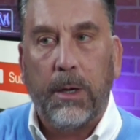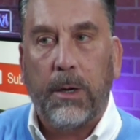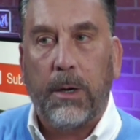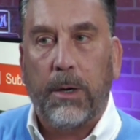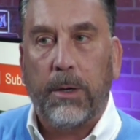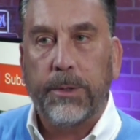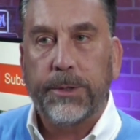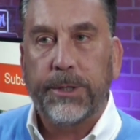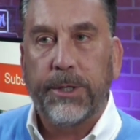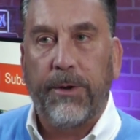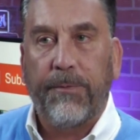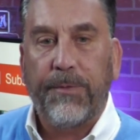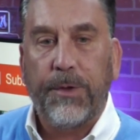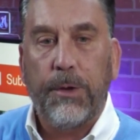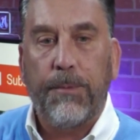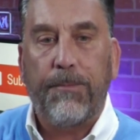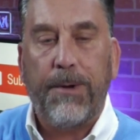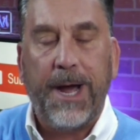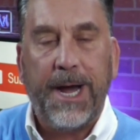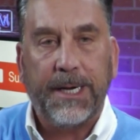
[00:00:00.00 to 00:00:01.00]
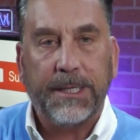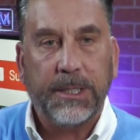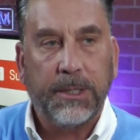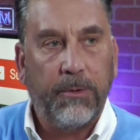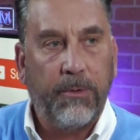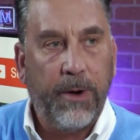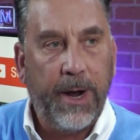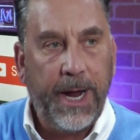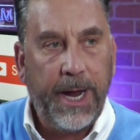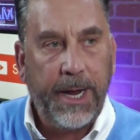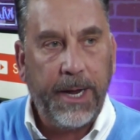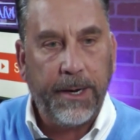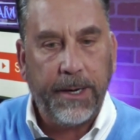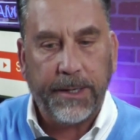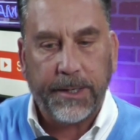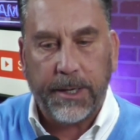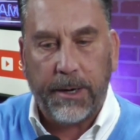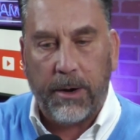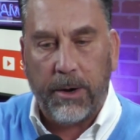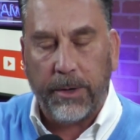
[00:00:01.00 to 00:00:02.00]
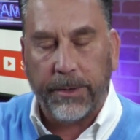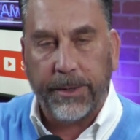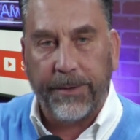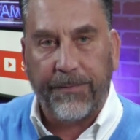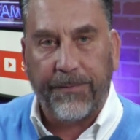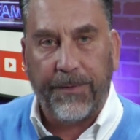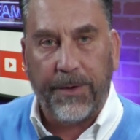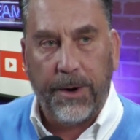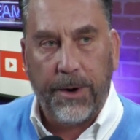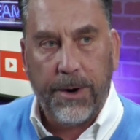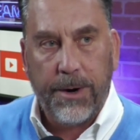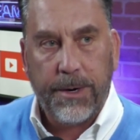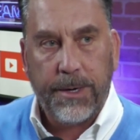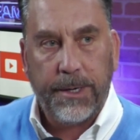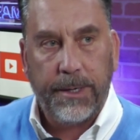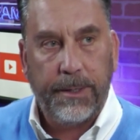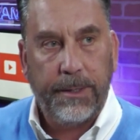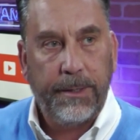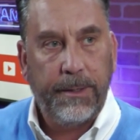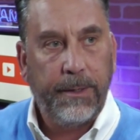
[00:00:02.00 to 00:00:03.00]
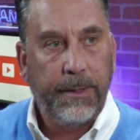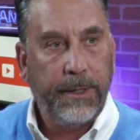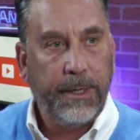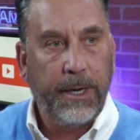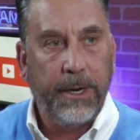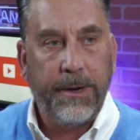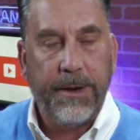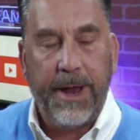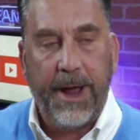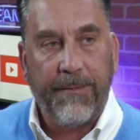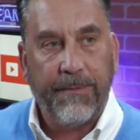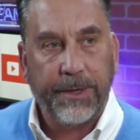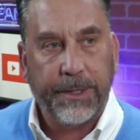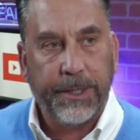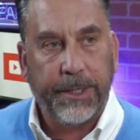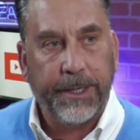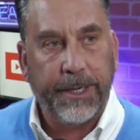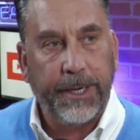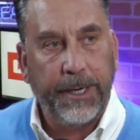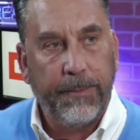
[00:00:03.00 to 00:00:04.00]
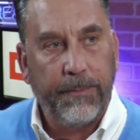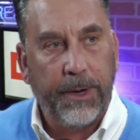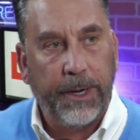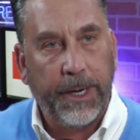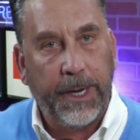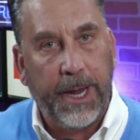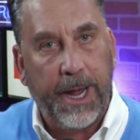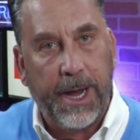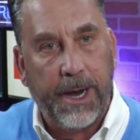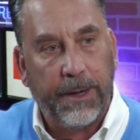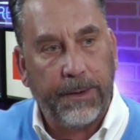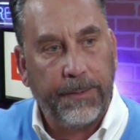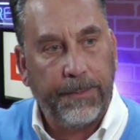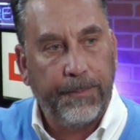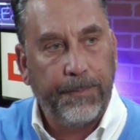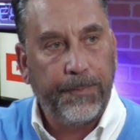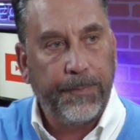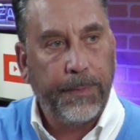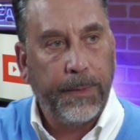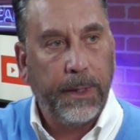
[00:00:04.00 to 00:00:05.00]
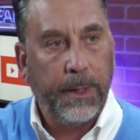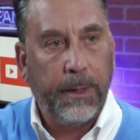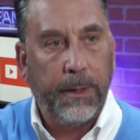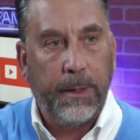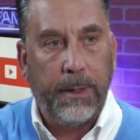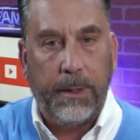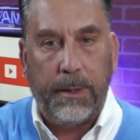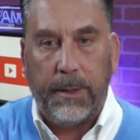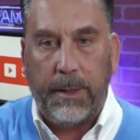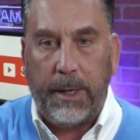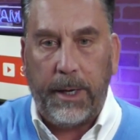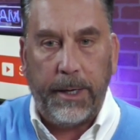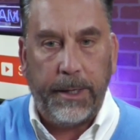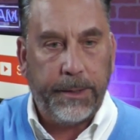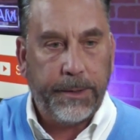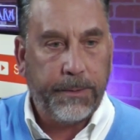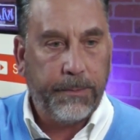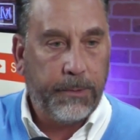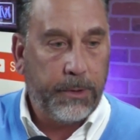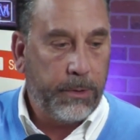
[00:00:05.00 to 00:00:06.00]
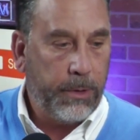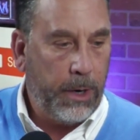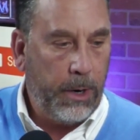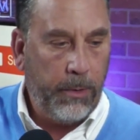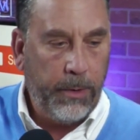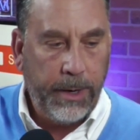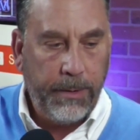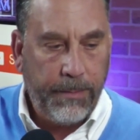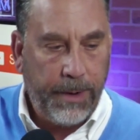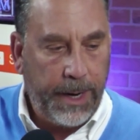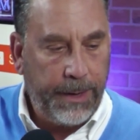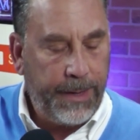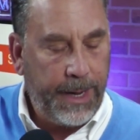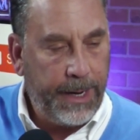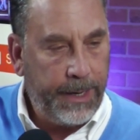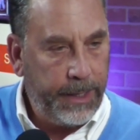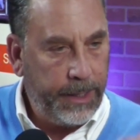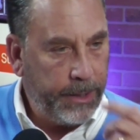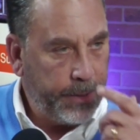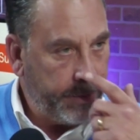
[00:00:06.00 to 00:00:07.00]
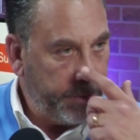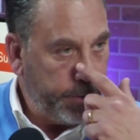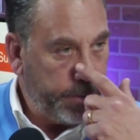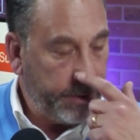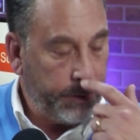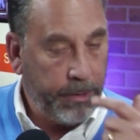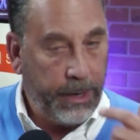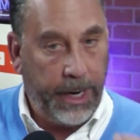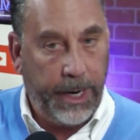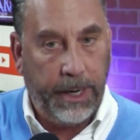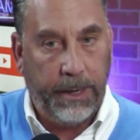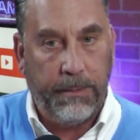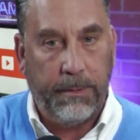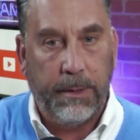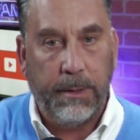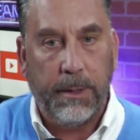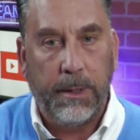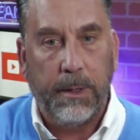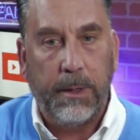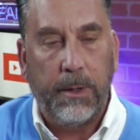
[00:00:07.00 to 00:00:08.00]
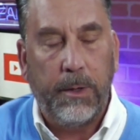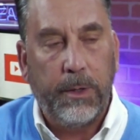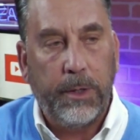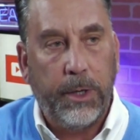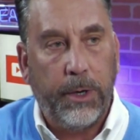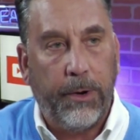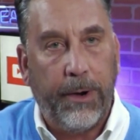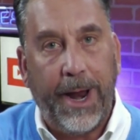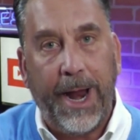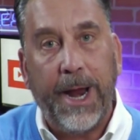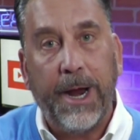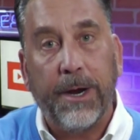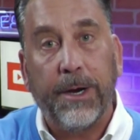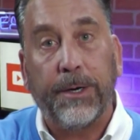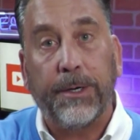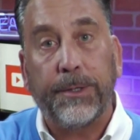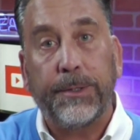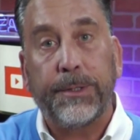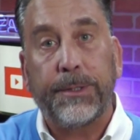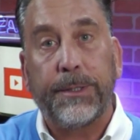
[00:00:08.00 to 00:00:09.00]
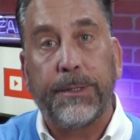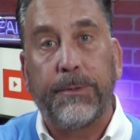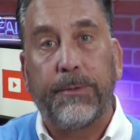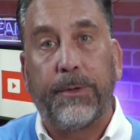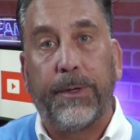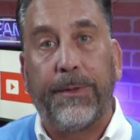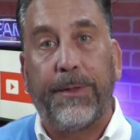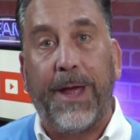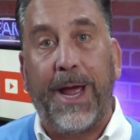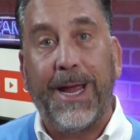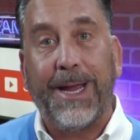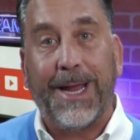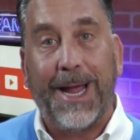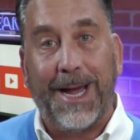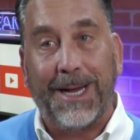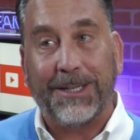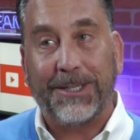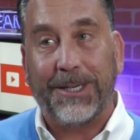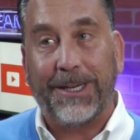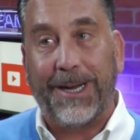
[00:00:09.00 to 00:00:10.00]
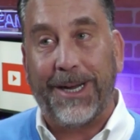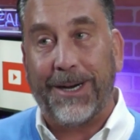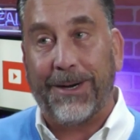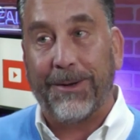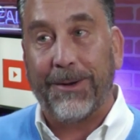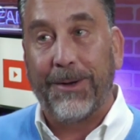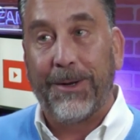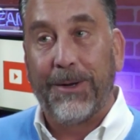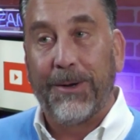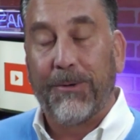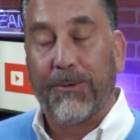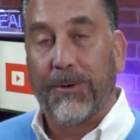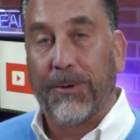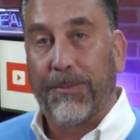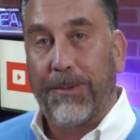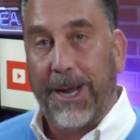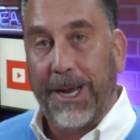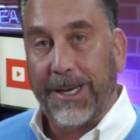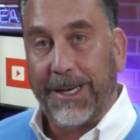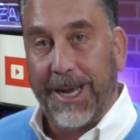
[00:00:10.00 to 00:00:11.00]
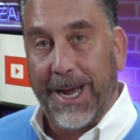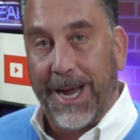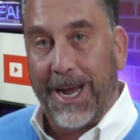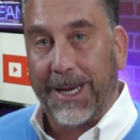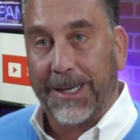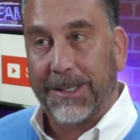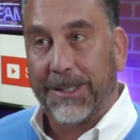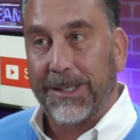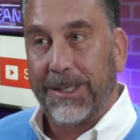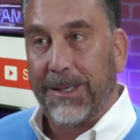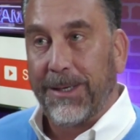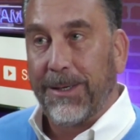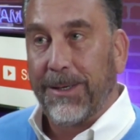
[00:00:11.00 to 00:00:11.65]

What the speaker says: Also, if you pass away and it's all deferred, you never took any money out, and it's growing by that interest rate, your heirs, when they cash it out, will pay tax